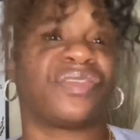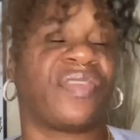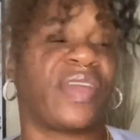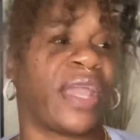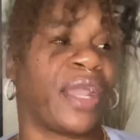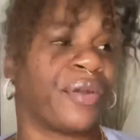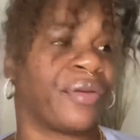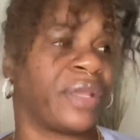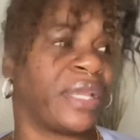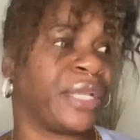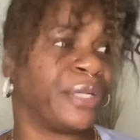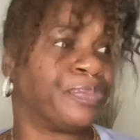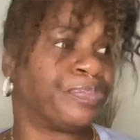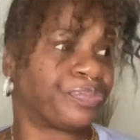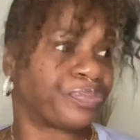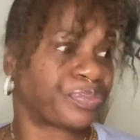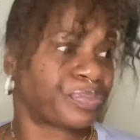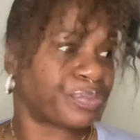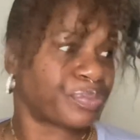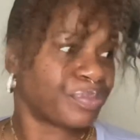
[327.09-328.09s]
very
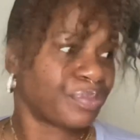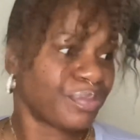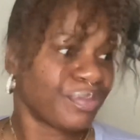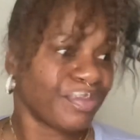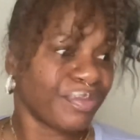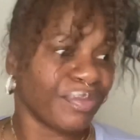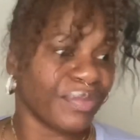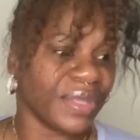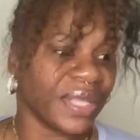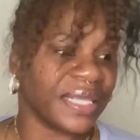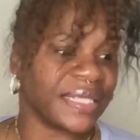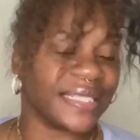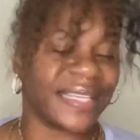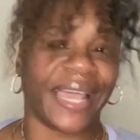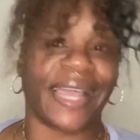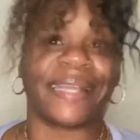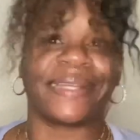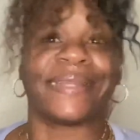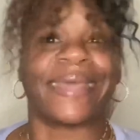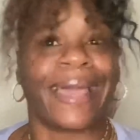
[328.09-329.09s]

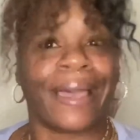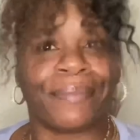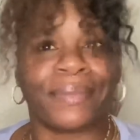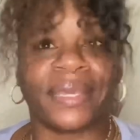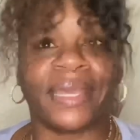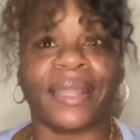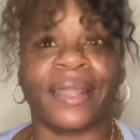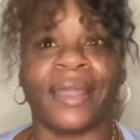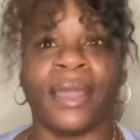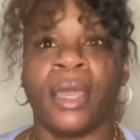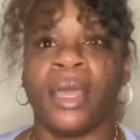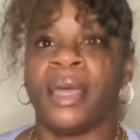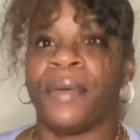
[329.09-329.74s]
dynamic.